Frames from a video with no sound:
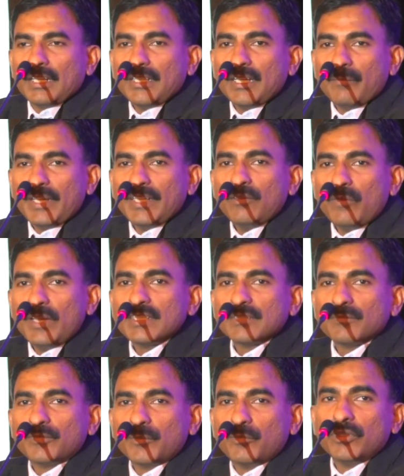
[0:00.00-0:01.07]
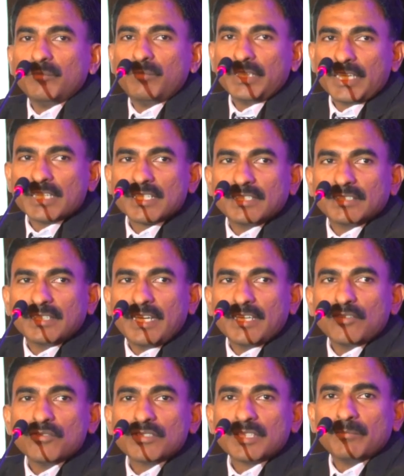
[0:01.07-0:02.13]
There are many ways to put implication. I
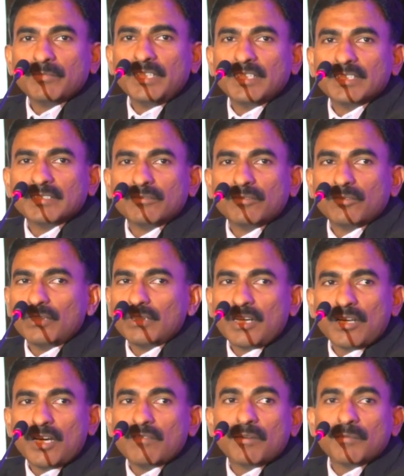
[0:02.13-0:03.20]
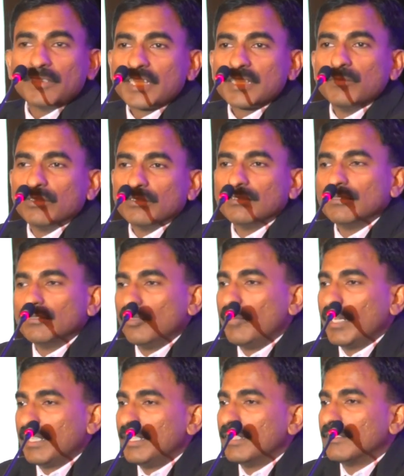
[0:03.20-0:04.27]
use something that's right off on a textbook, no
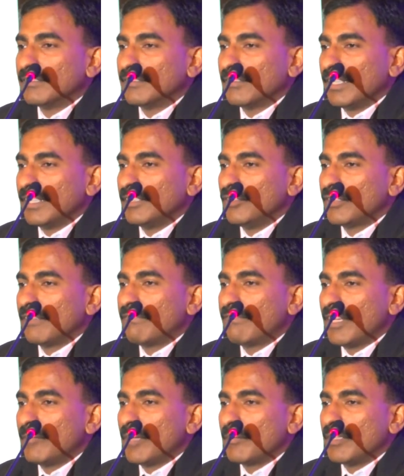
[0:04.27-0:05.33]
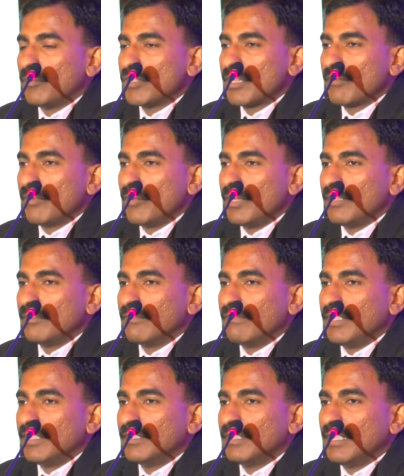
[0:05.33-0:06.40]
big deal, right? You can frame up in whichever way you
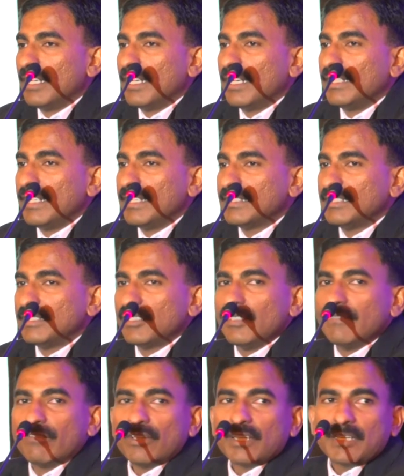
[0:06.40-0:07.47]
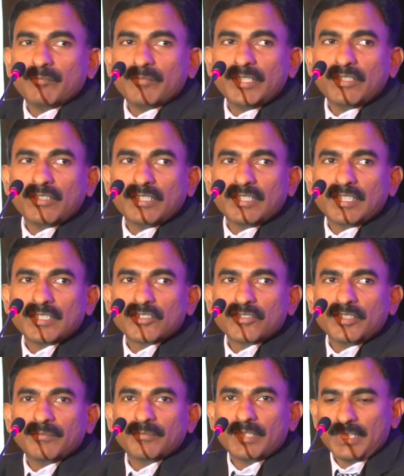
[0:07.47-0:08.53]
feel necessary for your company or your
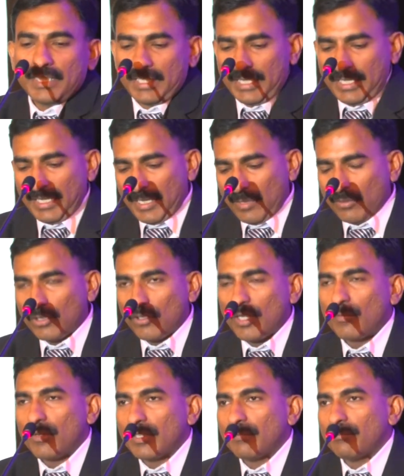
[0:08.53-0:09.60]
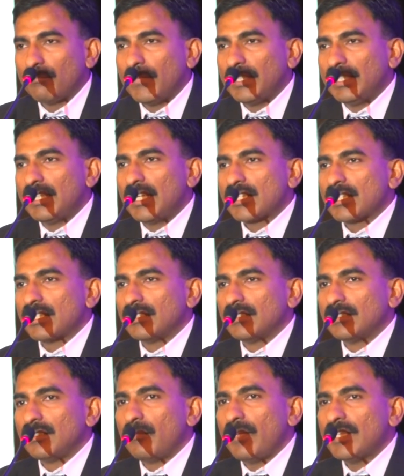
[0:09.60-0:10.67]
industry. And we talk about
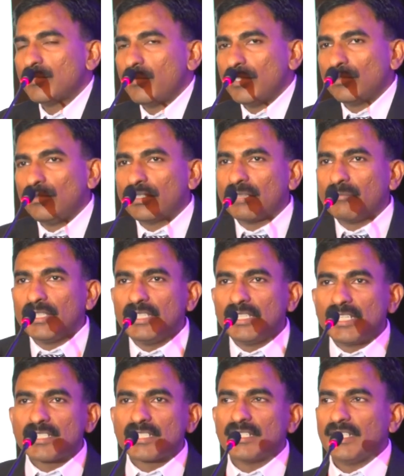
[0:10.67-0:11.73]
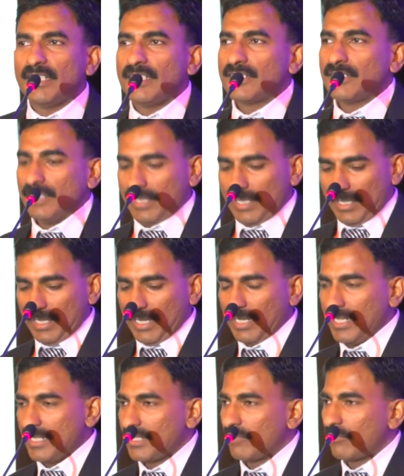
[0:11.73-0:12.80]
mitigation. The best way to look at mitigation is, at
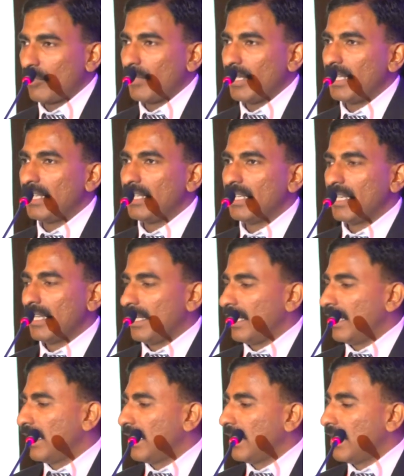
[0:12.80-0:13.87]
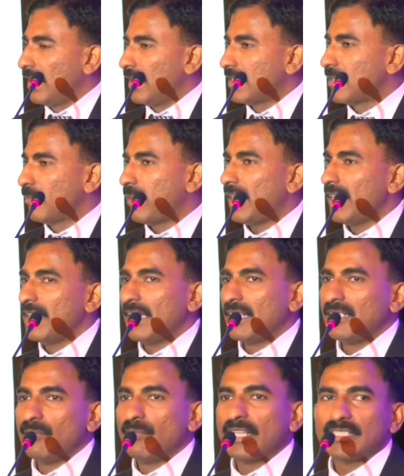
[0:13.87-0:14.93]
least from a supply
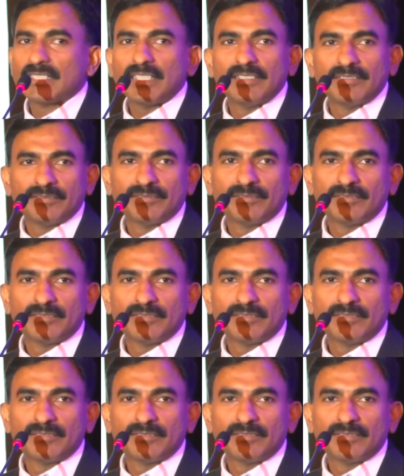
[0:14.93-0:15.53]
and demand side.